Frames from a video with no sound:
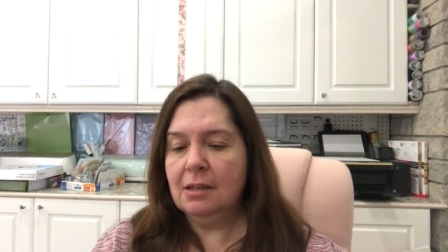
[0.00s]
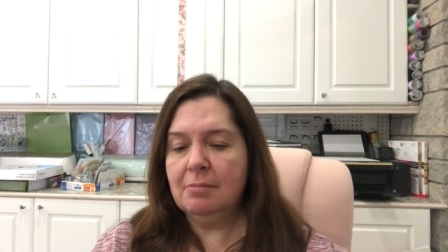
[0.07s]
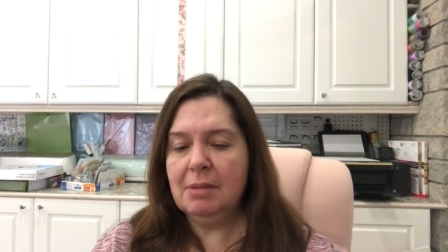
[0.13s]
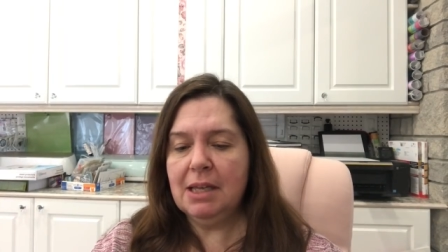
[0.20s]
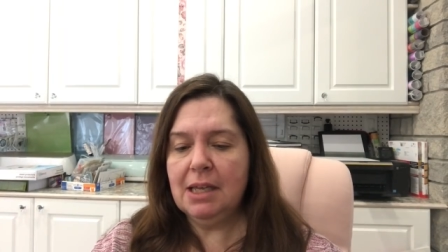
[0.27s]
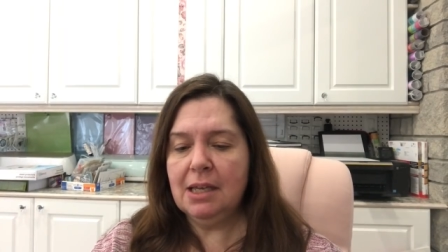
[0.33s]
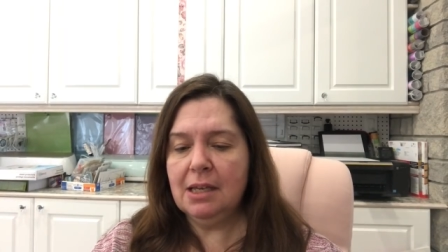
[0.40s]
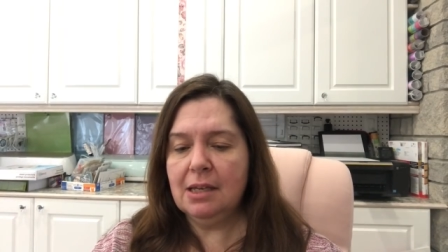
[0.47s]

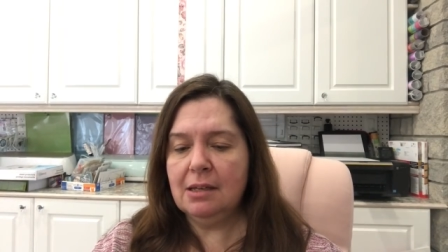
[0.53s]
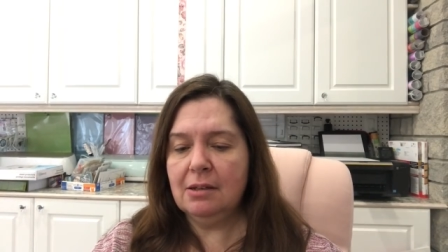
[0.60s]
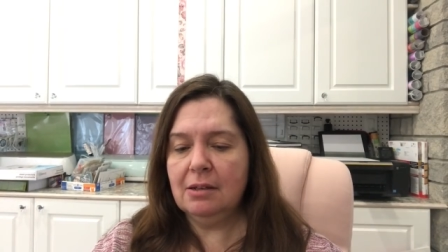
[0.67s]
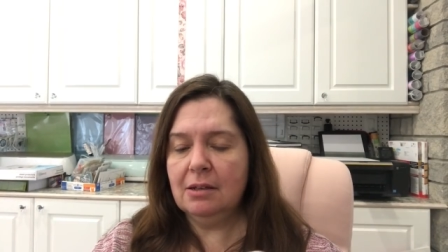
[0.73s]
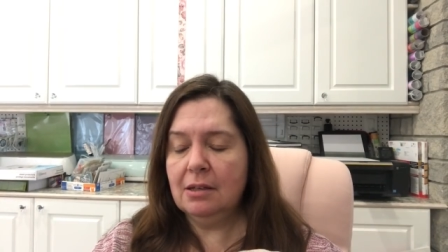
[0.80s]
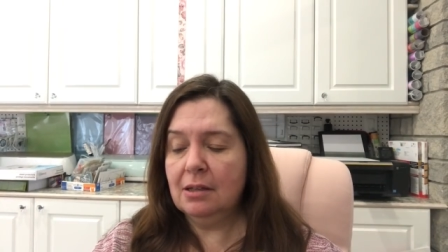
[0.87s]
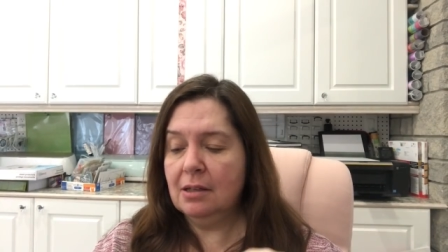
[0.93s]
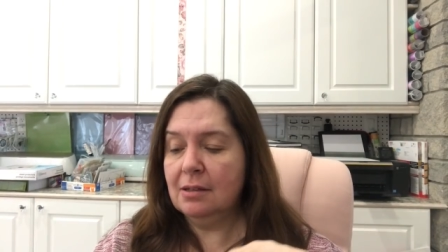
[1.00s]
Man,
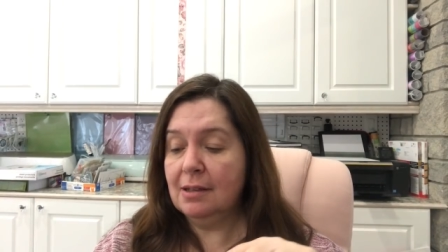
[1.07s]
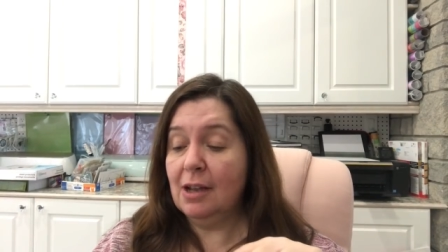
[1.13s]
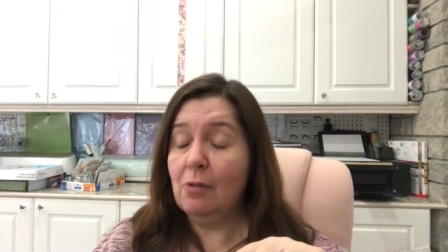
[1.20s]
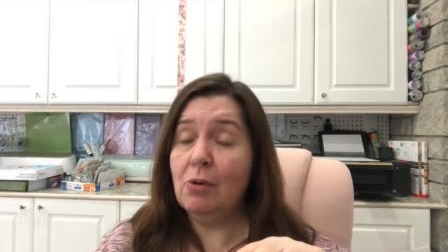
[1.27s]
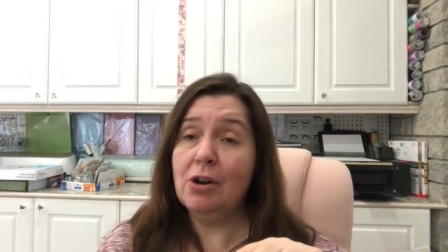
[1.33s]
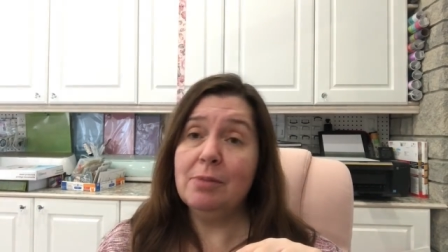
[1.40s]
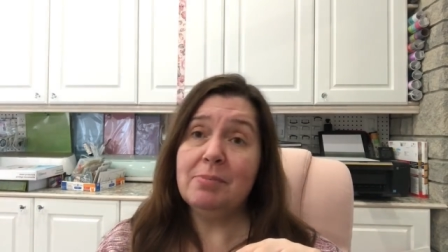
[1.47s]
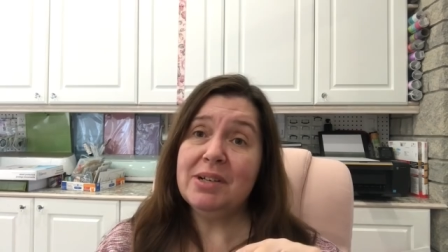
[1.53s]
they
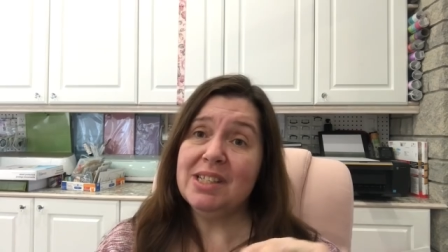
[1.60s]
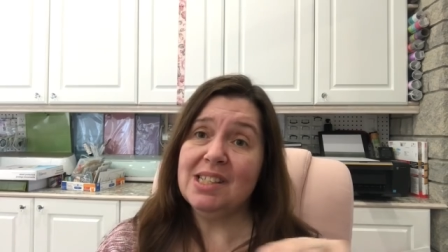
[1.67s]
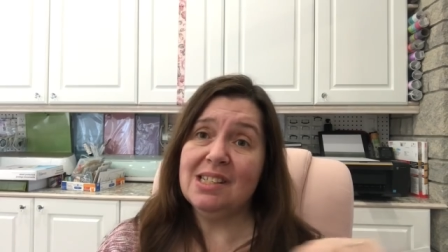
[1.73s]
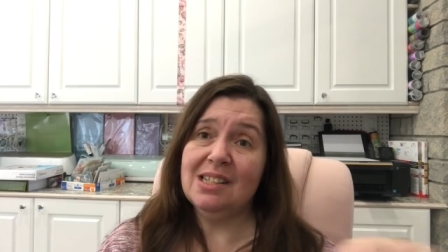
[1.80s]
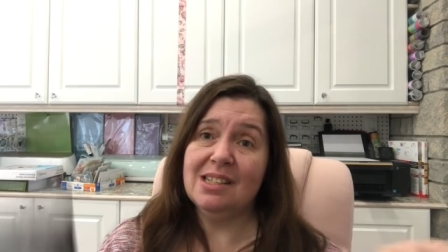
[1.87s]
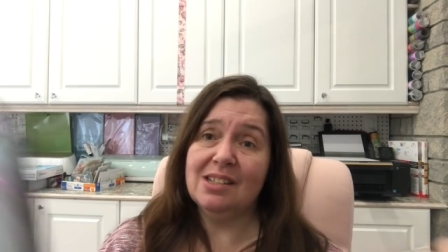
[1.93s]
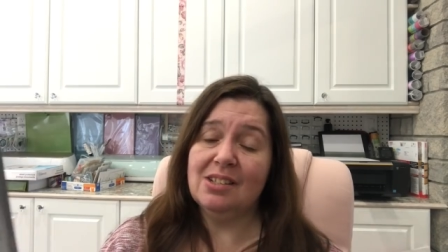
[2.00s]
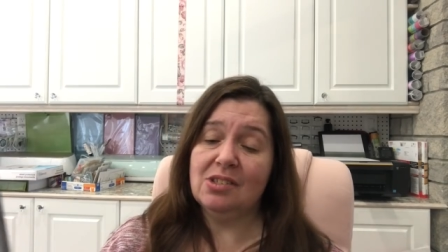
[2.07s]
weren't
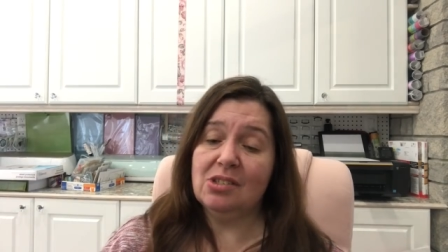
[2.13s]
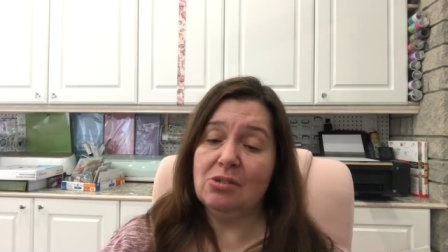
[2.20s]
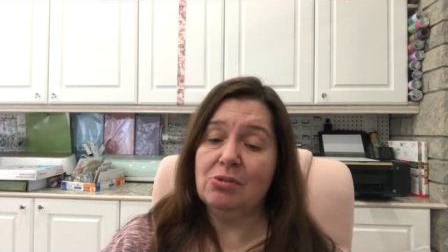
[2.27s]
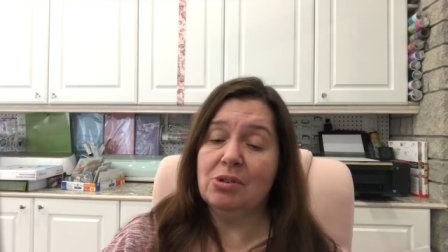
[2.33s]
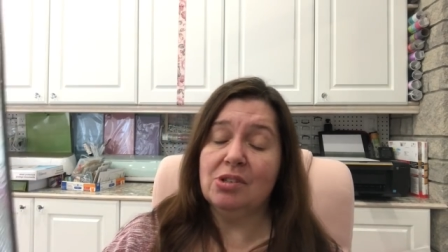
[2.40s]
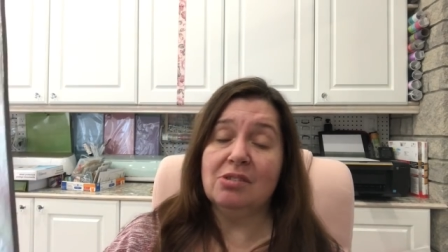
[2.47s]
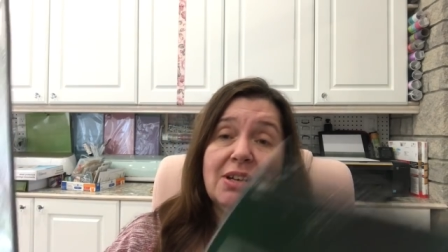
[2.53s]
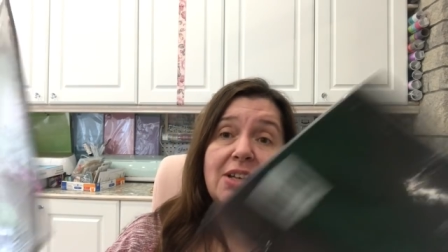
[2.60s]
busted in the
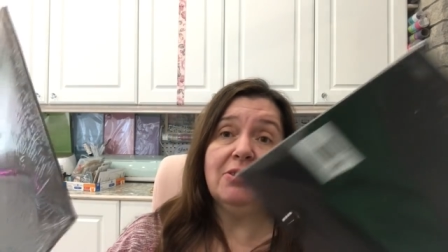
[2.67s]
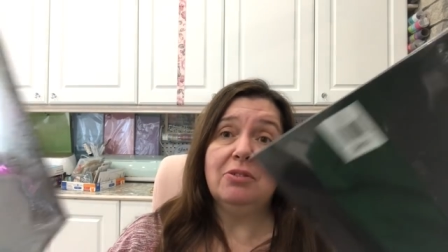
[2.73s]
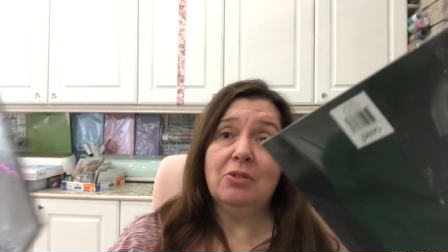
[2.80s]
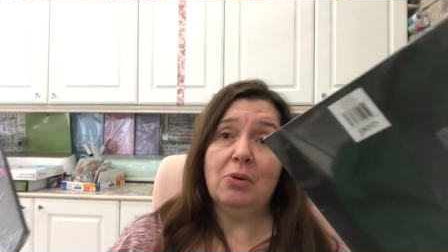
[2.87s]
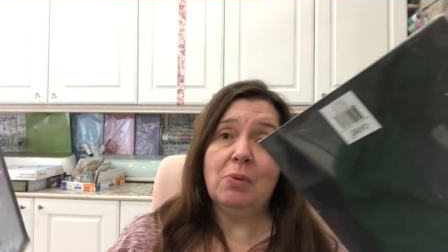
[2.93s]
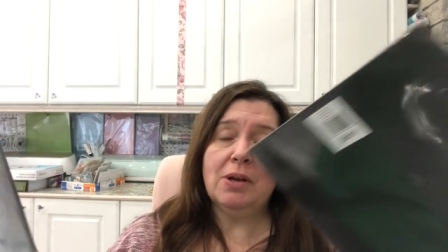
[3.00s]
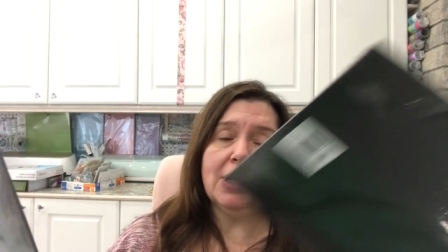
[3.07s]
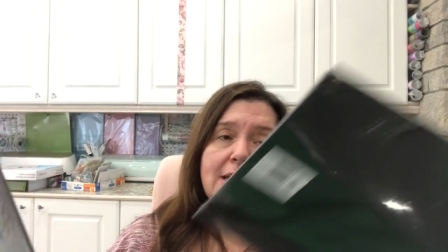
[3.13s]
store, so I don't
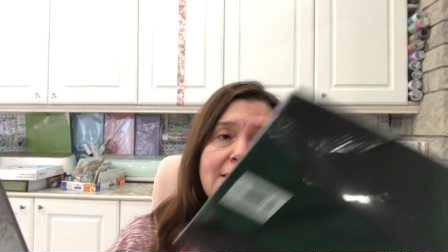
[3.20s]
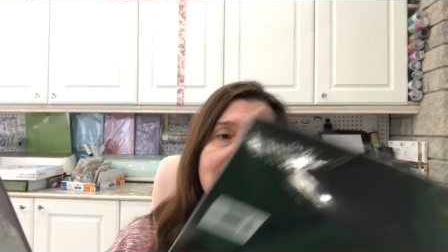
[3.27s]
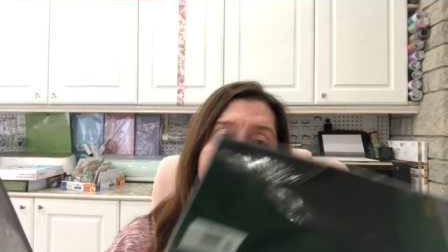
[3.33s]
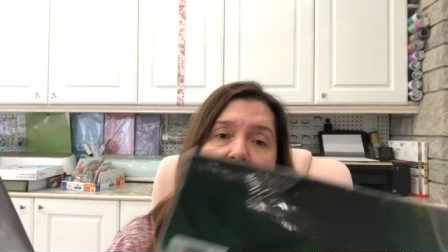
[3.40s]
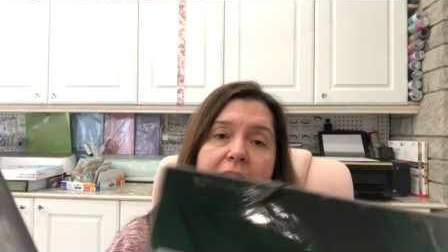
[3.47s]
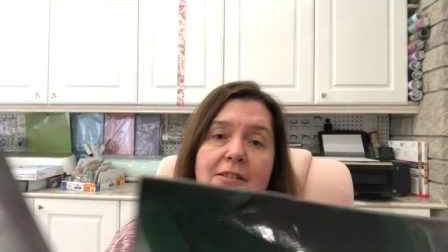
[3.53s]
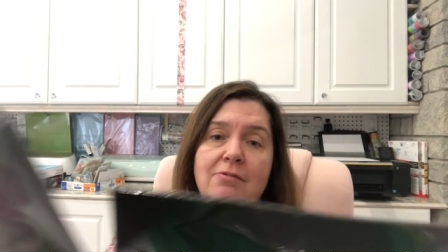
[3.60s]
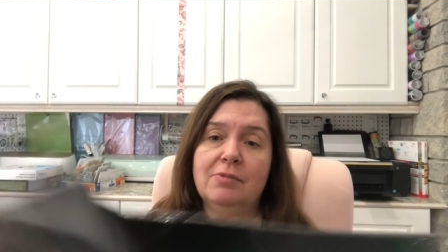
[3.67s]
know what I
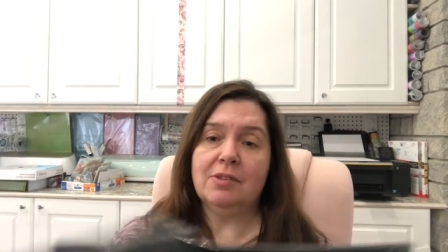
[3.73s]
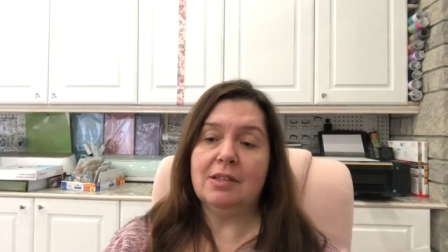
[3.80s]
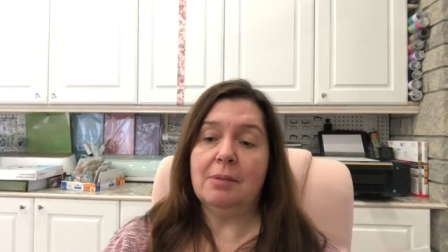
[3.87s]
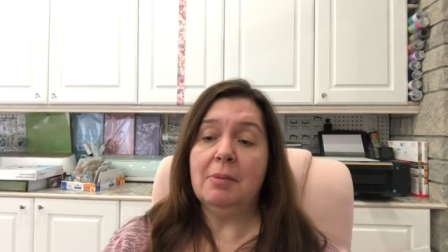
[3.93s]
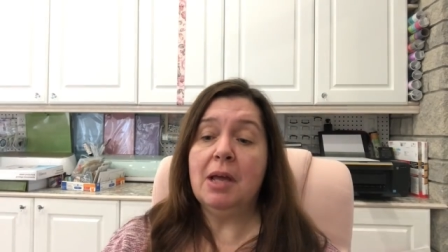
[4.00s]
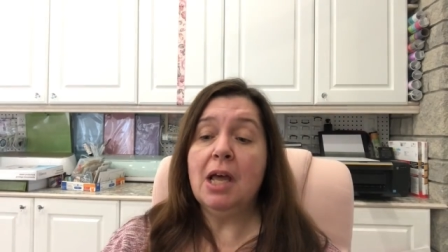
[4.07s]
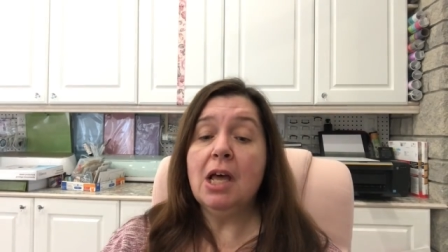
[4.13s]
did with them.